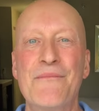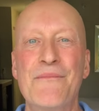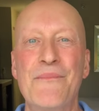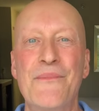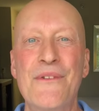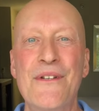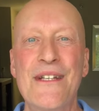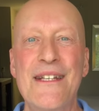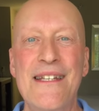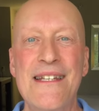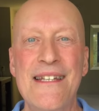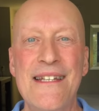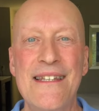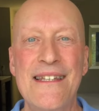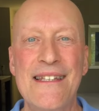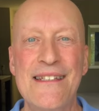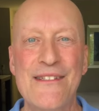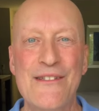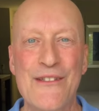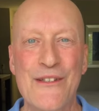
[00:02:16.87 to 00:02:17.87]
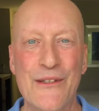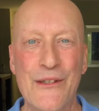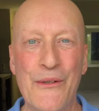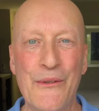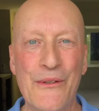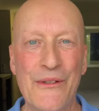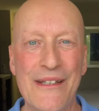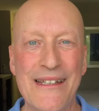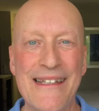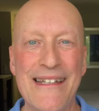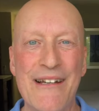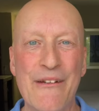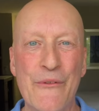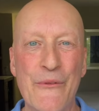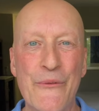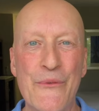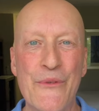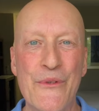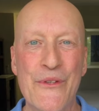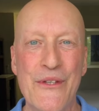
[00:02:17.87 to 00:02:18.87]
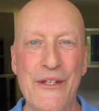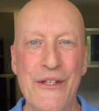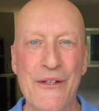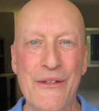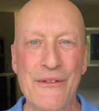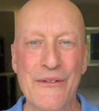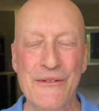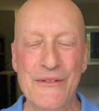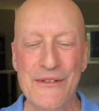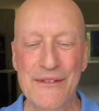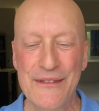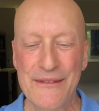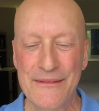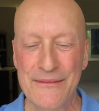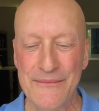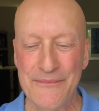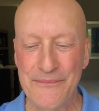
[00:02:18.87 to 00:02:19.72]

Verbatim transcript: breathing slowly out through the nose